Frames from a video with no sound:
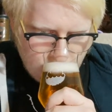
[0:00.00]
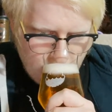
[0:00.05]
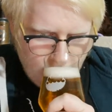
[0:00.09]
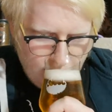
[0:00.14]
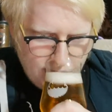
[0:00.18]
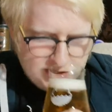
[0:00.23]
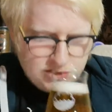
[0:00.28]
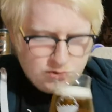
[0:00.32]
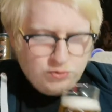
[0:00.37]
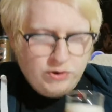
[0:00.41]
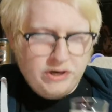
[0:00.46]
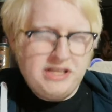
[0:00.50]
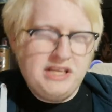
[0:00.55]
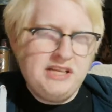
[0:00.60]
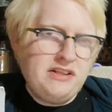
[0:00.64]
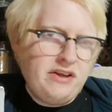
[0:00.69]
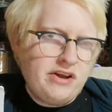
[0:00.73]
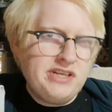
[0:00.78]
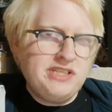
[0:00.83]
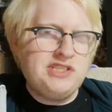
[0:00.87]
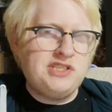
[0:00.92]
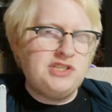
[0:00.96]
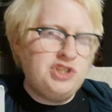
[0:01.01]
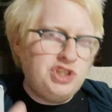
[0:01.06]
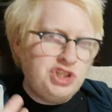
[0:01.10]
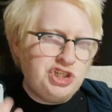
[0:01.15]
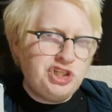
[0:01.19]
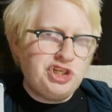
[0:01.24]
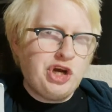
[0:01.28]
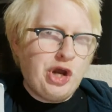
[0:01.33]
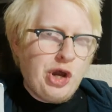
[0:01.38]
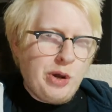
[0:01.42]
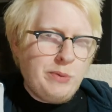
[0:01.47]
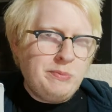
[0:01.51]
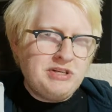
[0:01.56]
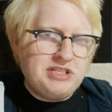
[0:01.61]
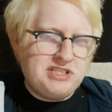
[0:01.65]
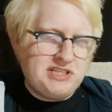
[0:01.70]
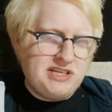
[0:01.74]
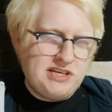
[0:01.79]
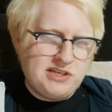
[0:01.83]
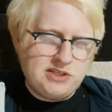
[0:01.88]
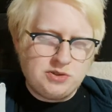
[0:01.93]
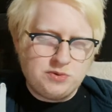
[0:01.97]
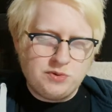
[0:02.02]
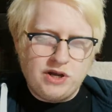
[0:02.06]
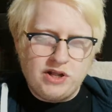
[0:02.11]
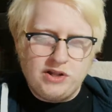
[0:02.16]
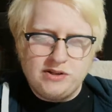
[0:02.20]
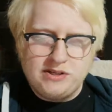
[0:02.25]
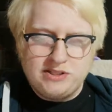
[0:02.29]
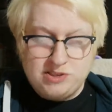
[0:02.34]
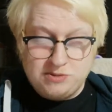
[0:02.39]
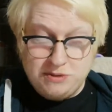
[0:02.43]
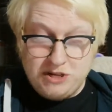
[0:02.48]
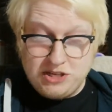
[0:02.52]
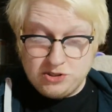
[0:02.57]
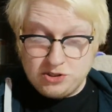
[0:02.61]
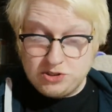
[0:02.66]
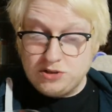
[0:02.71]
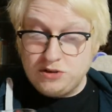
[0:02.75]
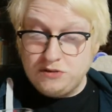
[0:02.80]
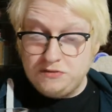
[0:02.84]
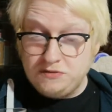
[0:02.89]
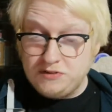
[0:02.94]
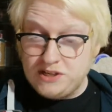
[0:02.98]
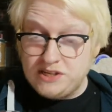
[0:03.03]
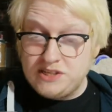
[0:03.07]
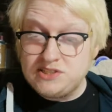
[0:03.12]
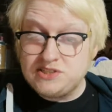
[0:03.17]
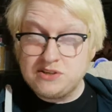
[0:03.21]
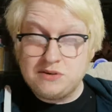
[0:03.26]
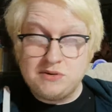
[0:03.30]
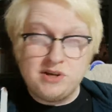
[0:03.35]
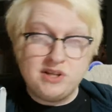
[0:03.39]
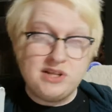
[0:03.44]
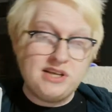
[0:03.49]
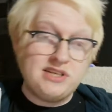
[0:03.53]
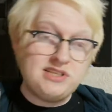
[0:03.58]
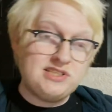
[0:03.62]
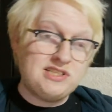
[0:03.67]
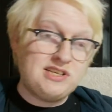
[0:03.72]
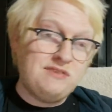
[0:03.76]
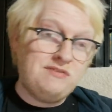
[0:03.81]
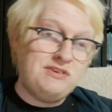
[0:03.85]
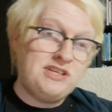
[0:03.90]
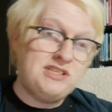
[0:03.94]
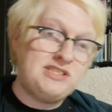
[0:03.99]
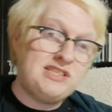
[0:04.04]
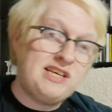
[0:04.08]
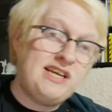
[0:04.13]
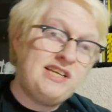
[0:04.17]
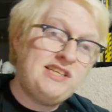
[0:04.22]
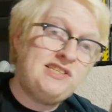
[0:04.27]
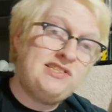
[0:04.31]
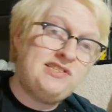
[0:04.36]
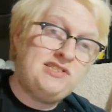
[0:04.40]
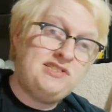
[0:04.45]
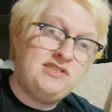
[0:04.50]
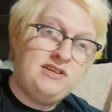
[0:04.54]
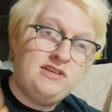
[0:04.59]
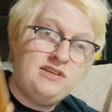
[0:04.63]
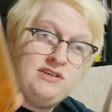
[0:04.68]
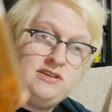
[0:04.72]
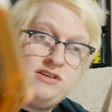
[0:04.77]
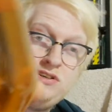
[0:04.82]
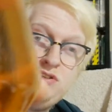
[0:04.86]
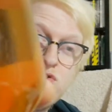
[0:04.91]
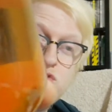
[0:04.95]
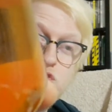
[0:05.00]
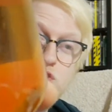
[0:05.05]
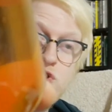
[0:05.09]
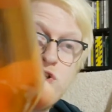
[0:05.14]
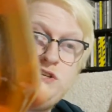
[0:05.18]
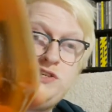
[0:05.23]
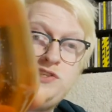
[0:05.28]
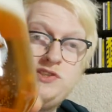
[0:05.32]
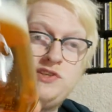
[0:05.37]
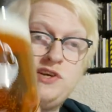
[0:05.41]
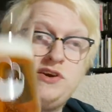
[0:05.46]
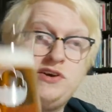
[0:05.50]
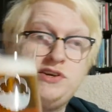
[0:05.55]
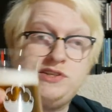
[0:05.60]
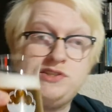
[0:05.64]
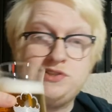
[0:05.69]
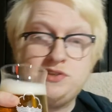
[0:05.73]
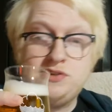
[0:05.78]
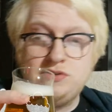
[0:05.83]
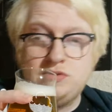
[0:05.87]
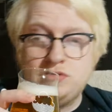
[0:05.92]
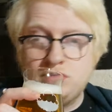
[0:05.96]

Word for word: Ah, it's really nice and sherbety as well. It smells lovely, so uh, let's give it a taste. Cheers, guys.